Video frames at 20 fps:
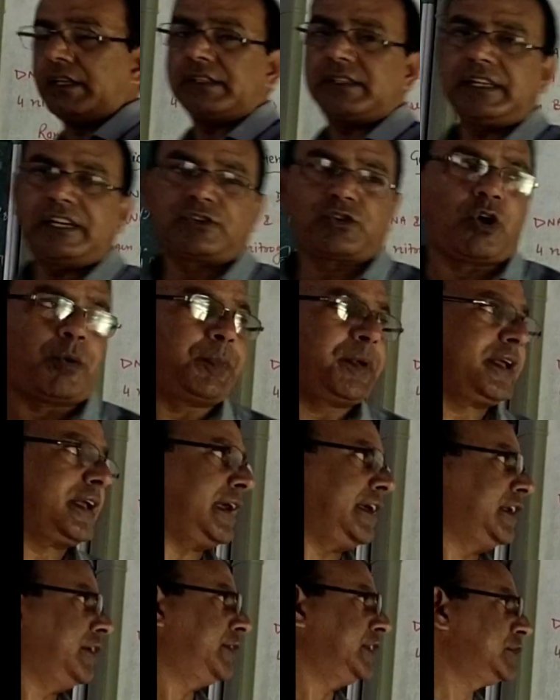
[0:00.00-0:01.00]
This is the topic
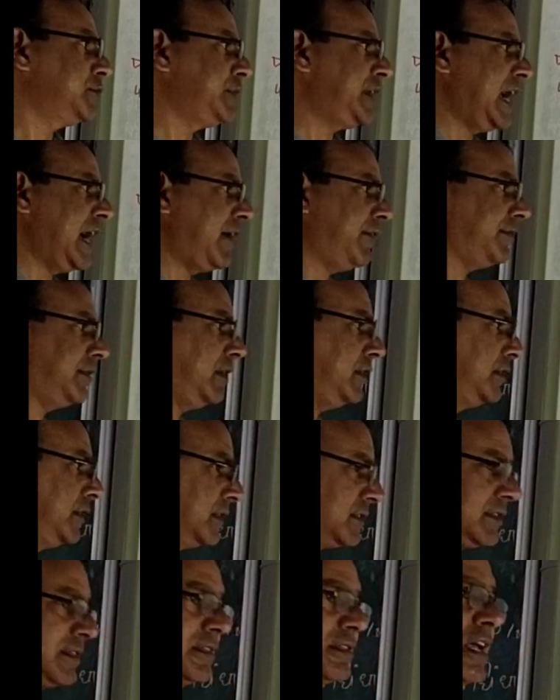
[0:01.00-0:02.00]
in which we have
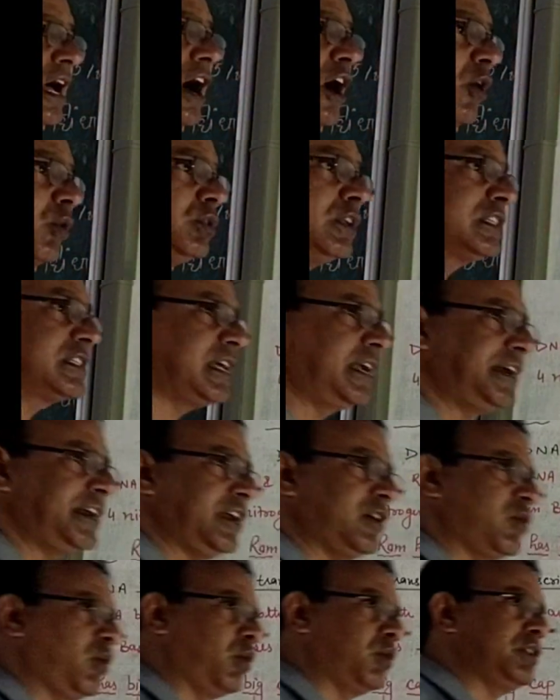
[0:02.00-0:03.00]
discussed how the
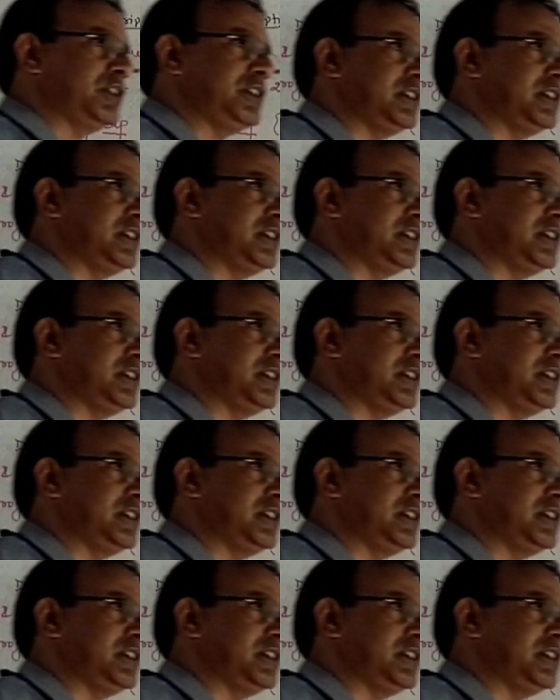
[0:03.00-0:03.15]
generic code